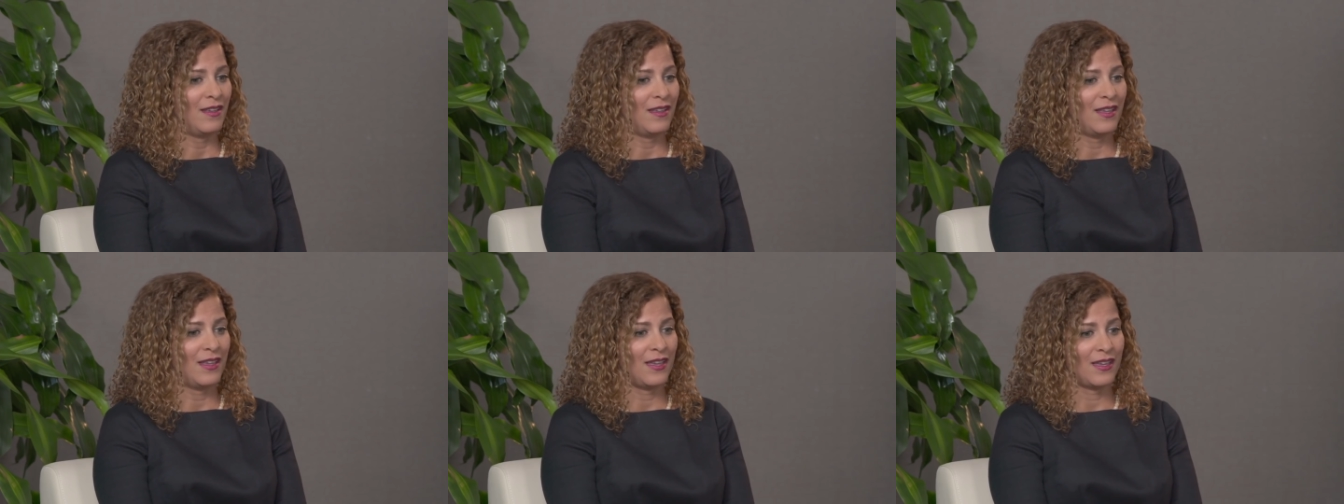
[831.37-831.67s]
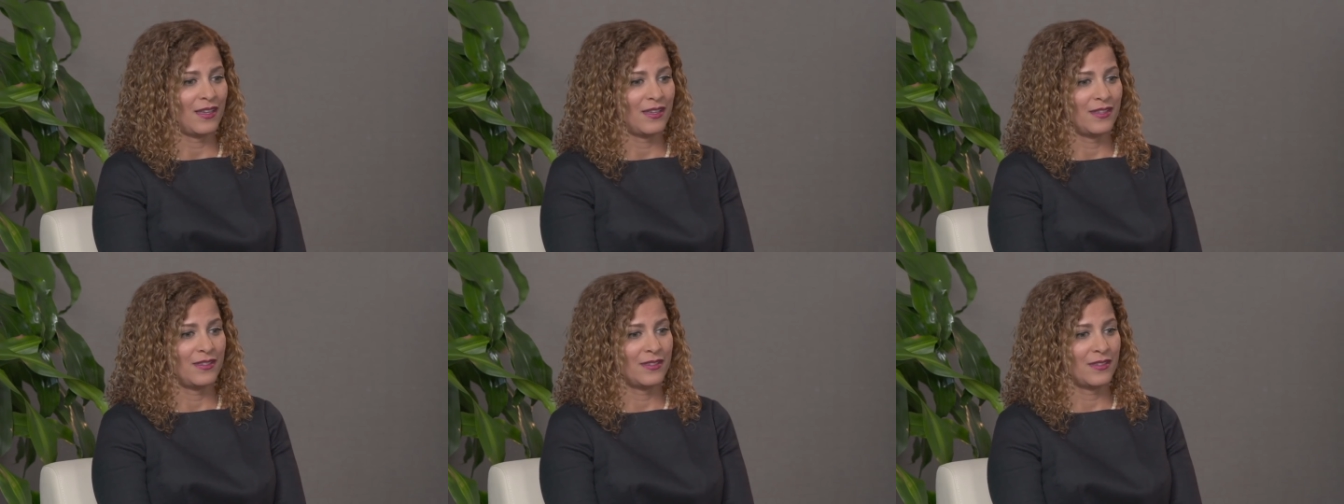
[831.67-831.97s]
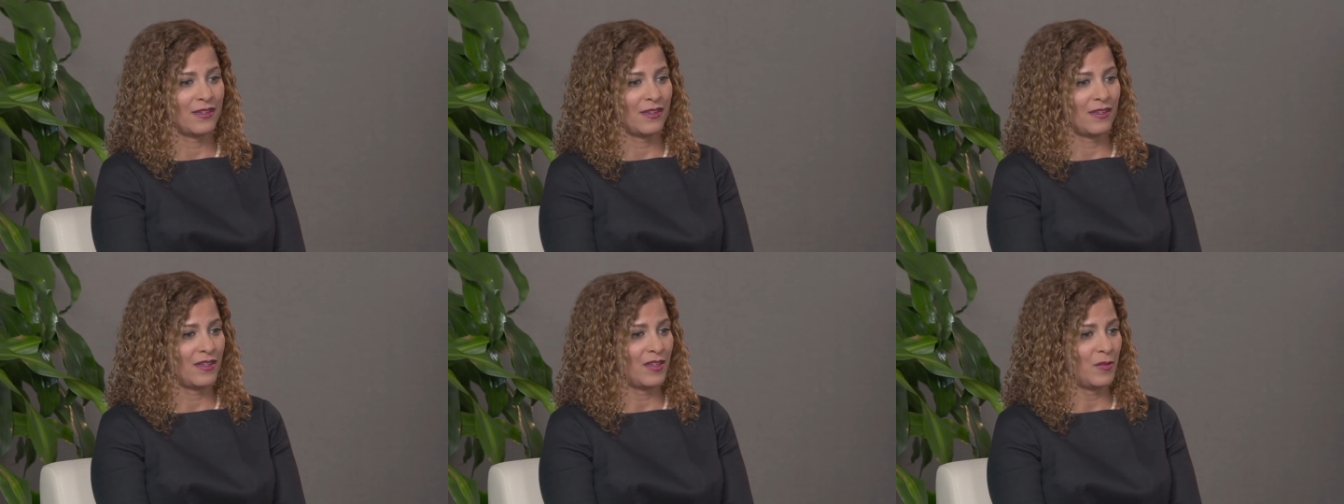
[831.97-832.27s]

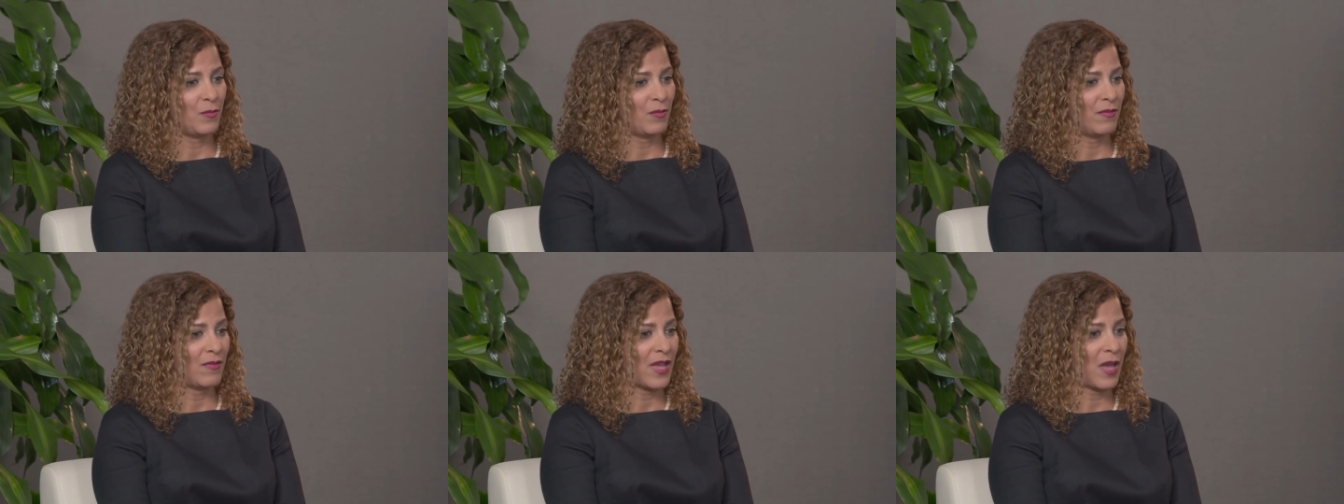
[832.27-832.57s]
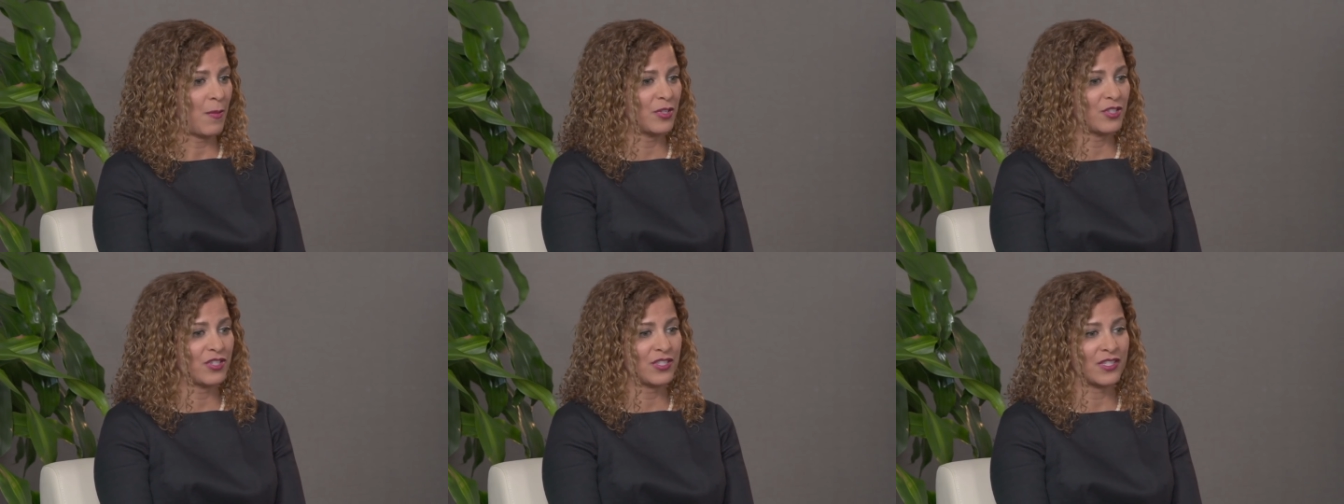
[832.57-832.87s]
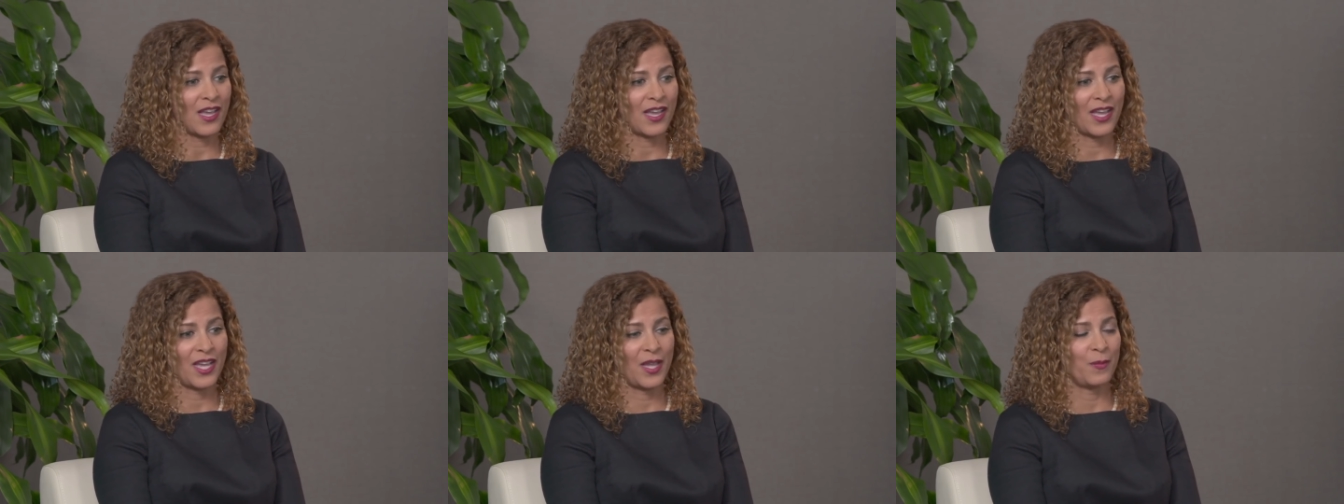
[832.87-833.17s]
and how much
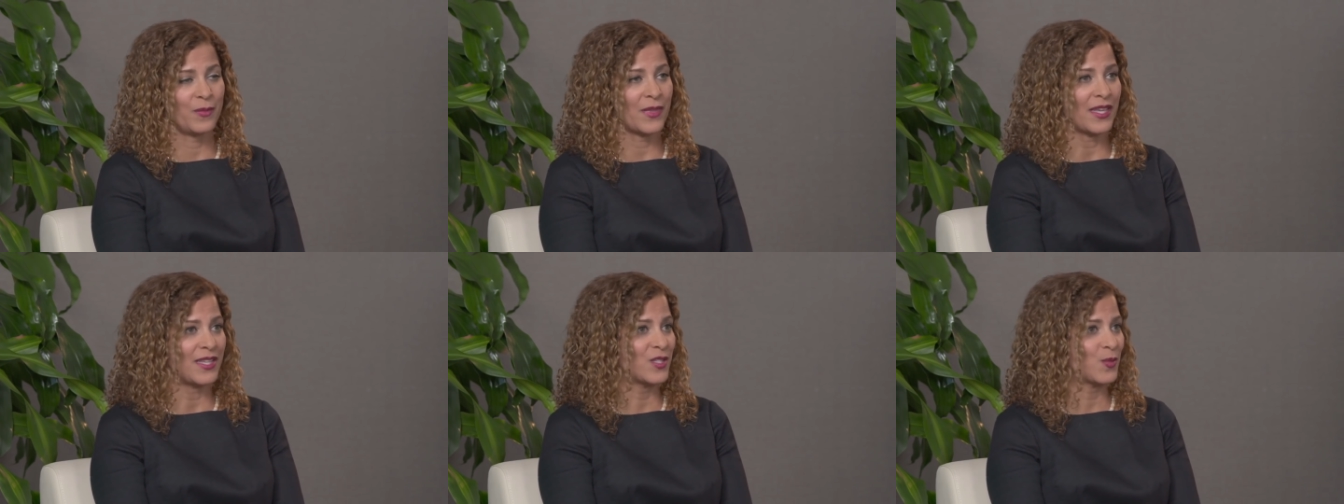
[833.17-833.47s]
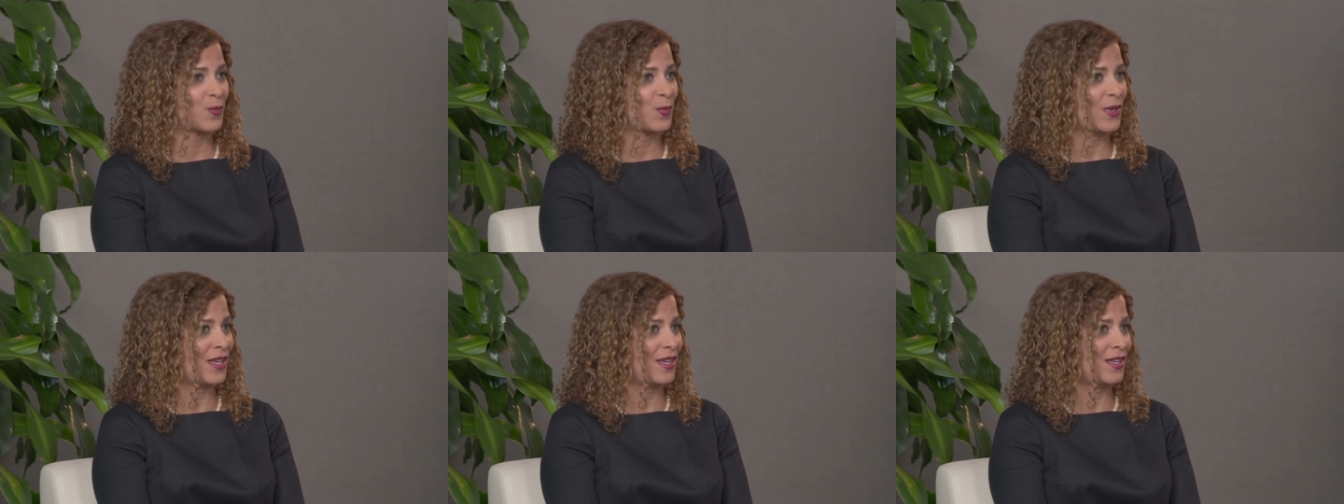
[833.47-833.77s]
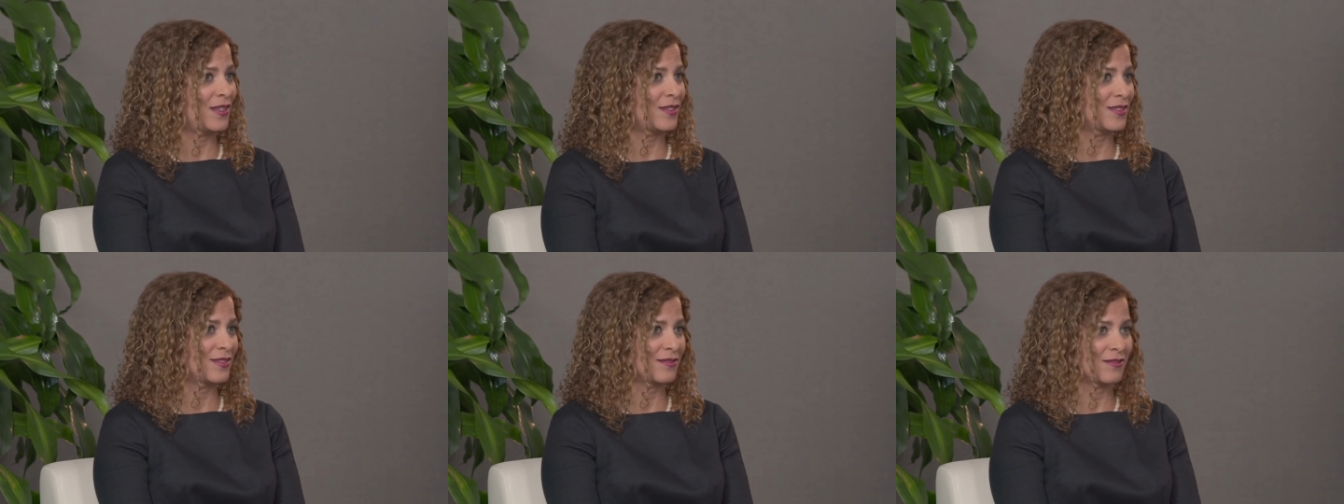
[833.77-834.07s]
time they
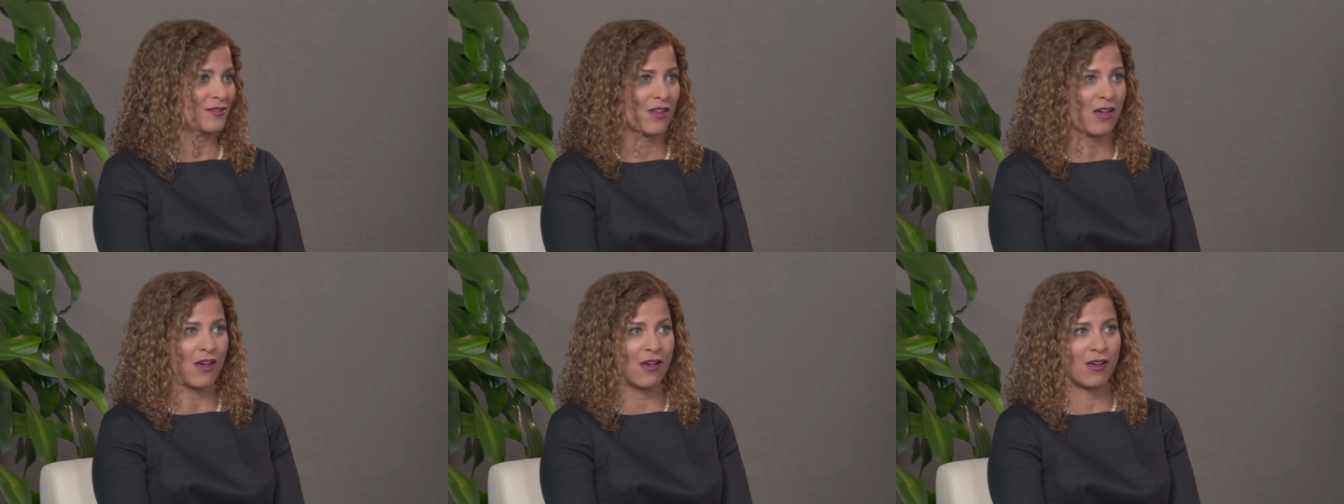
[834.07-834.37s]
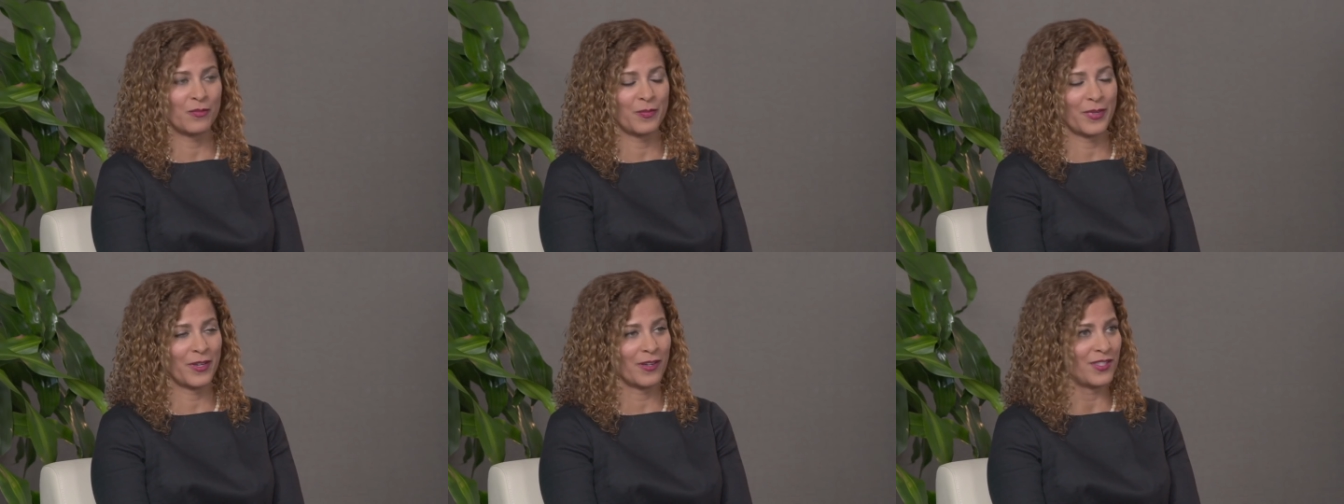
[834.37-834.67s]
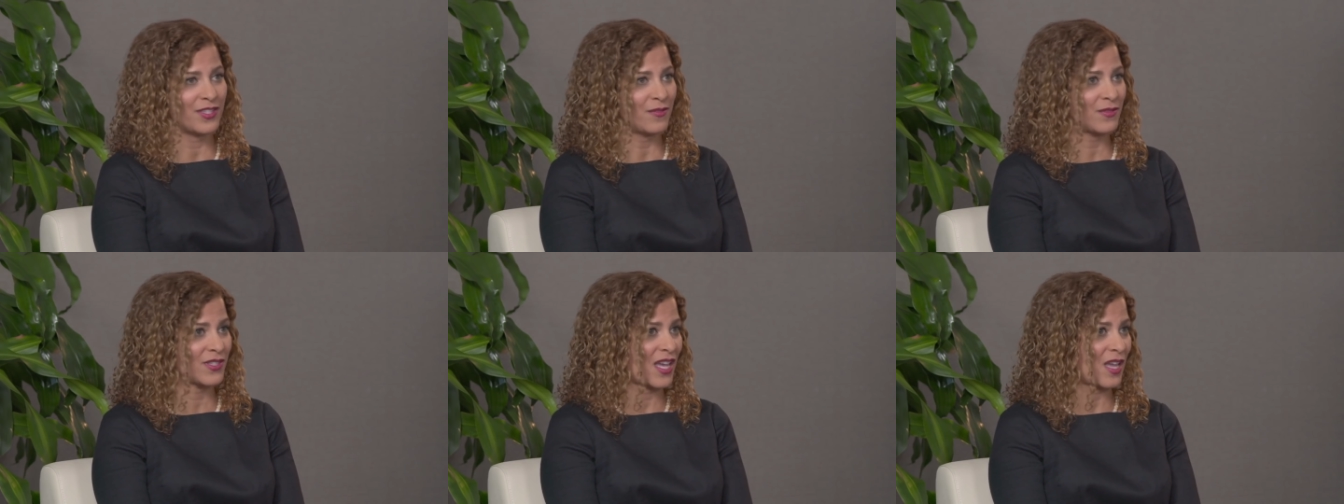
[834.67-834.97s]
spend, long
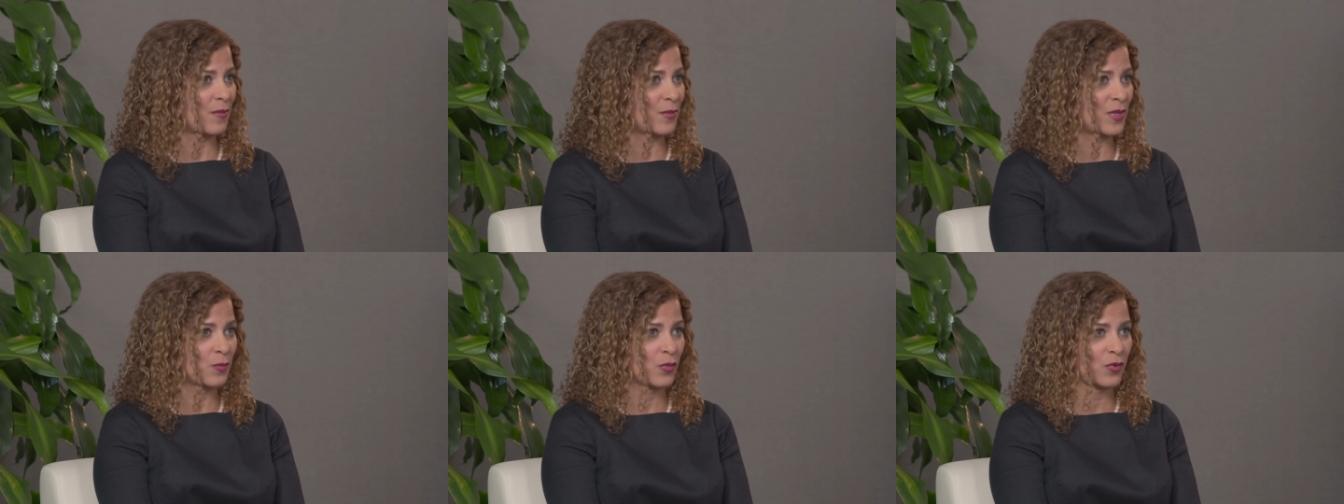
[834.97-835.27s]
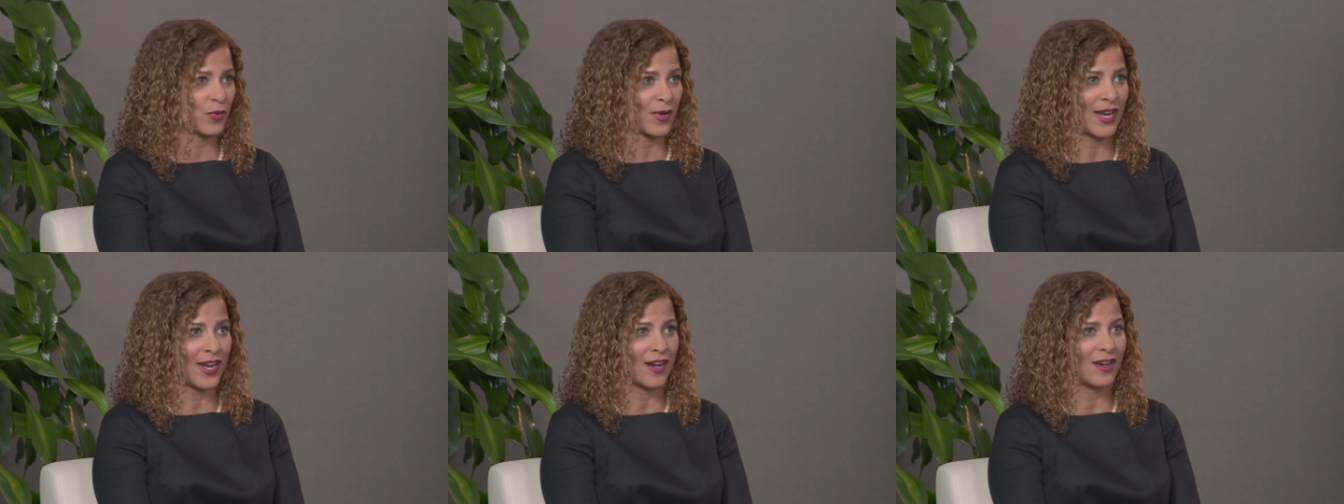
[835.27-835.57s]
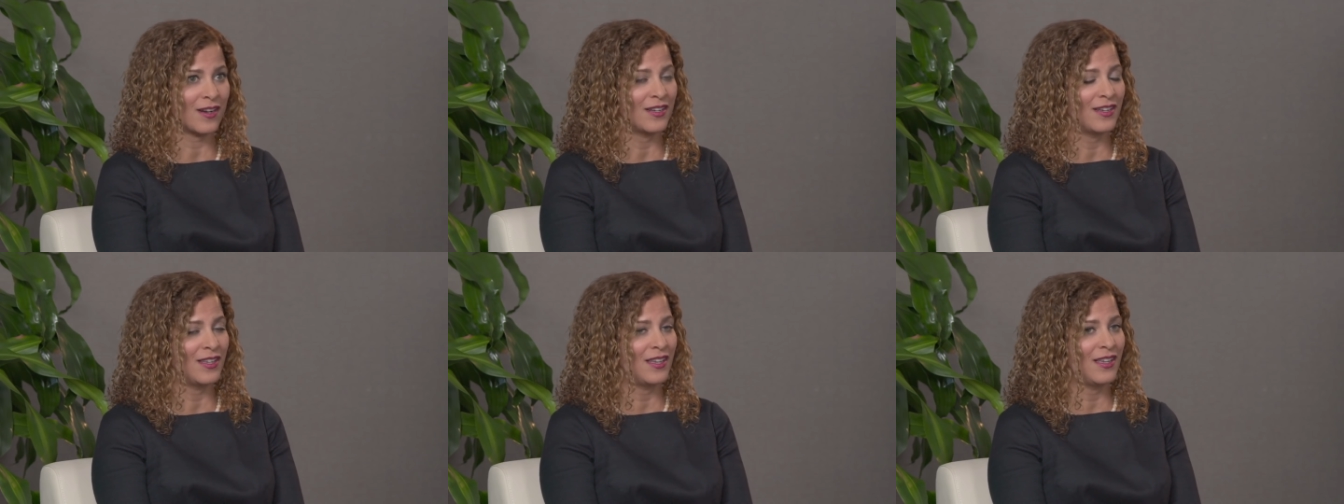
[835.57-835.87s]
periods of time in
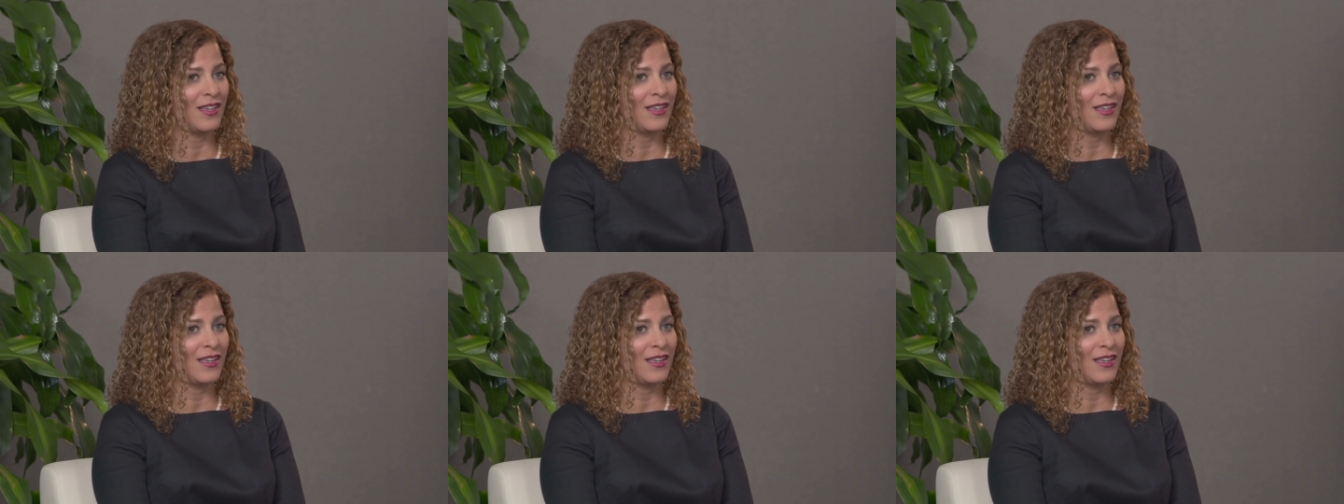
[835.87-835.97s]
prayer,